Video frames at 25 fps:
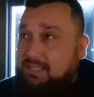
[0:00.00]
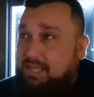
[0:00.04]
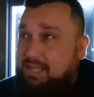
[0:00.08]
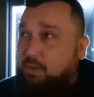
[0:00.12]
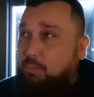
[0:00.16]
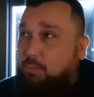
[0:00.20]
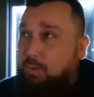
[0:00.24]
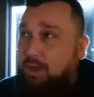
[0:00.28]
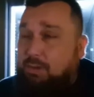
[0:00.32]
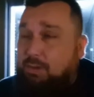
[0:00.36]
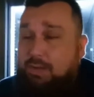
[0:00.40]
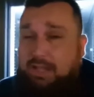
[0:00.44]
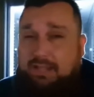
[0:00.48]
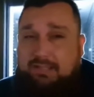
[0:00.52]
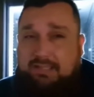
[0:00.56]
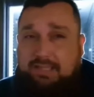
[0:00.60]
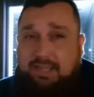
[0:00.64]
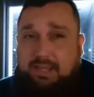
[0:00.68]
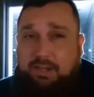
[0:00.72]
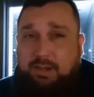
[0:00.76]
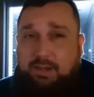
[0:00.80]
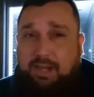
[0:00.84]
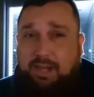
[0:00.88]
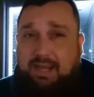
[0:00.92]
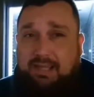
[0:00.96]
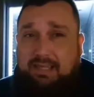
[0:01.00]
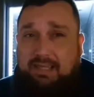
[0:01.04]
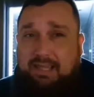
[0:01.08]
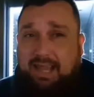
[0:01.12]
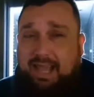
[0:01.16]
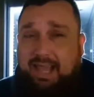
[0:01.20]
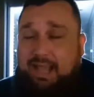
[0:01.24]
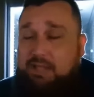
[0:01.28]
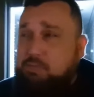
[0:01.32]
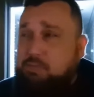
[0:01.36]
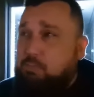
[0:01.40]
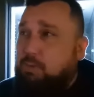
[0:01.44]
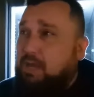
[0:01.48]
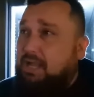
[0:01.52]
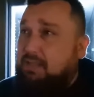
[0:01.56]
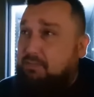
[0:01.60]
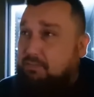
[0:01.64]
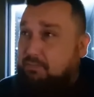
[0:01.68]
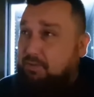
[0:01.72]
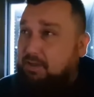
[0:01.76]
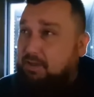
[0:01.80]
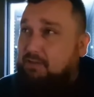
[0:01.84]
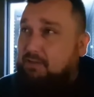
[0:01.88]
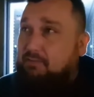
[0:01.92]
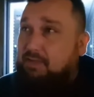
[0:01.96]
So well done to the lounge
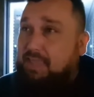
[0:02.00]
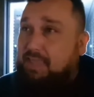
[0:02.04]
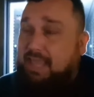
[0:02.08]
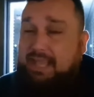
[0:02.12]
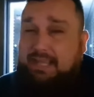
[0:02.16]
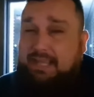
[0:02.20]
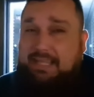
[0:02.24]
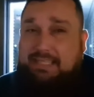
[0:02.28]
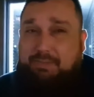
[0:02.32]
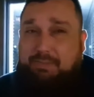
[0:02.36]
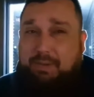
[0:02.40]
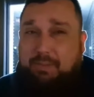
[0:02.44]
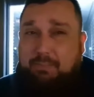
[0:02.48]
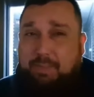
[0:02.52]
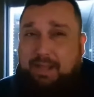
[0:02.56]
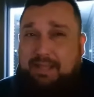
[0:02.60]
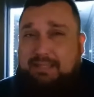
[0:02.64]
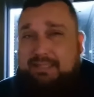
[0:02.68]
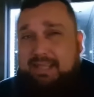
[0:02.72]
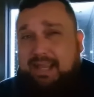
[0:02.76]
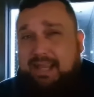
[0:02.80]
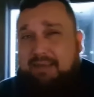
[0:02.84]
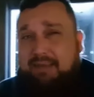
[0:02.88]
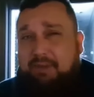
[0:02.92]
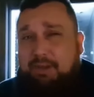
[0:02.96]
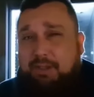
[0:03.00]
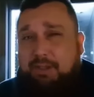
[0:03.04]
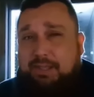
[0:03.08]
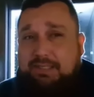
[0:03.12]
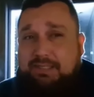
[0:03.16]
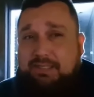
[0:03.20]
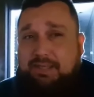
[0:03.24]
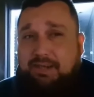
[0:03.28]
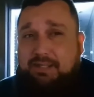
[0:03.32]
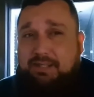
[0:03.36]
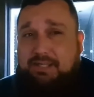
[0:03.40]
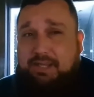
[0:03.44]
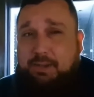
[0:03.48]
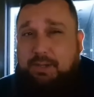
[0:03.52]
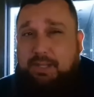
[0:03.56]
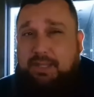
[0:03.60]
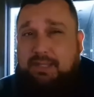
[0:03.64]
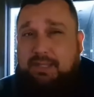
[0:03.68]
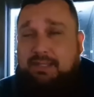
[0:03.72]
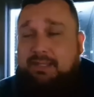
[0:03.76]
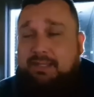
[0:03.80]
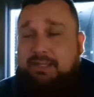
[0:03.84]
brand for getting this one, but let's go and have a look inside, shall we?